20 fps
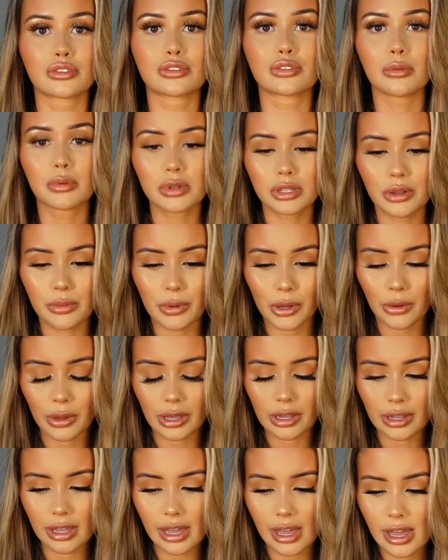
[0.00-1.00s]
super, super
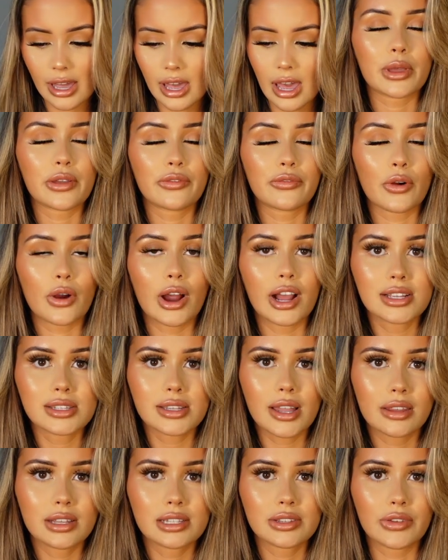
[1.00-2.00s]
quickly. Before I
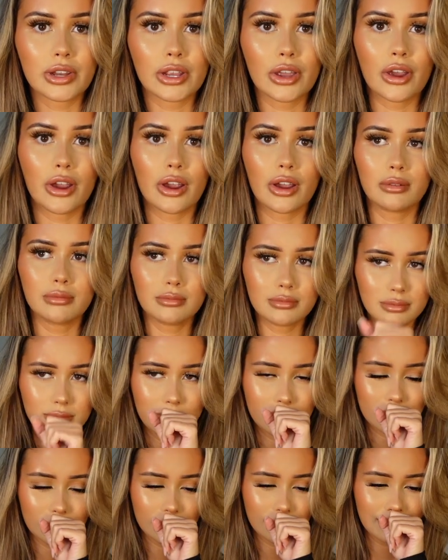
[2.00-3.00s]
start this video,
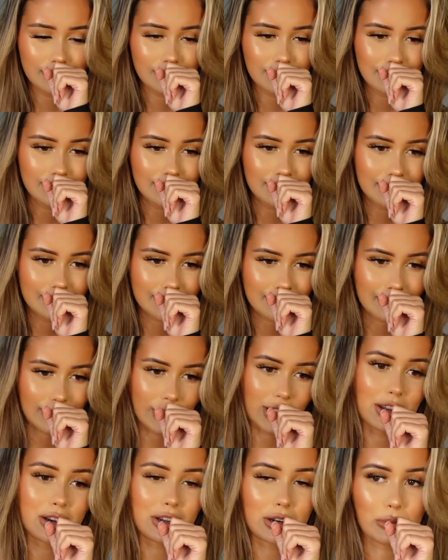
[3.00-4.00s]

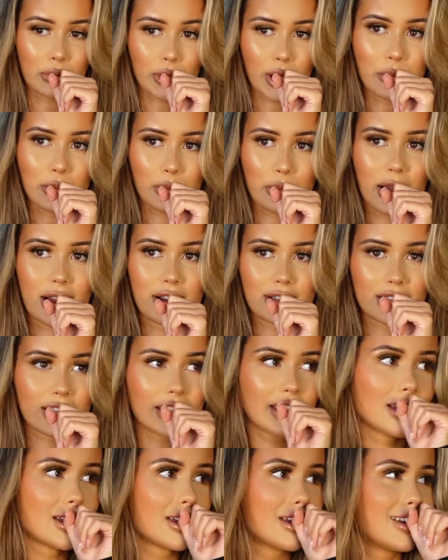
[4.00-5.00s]
I need a burp
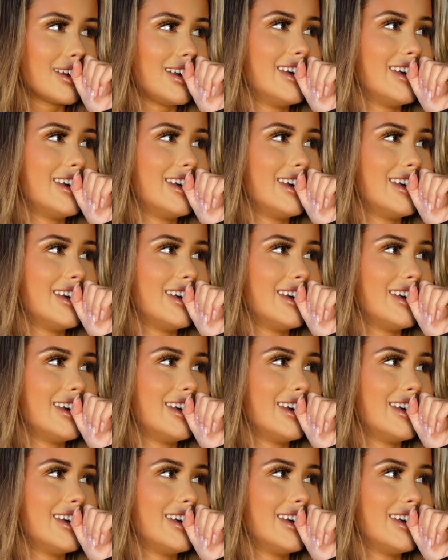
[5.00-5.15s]
apparently.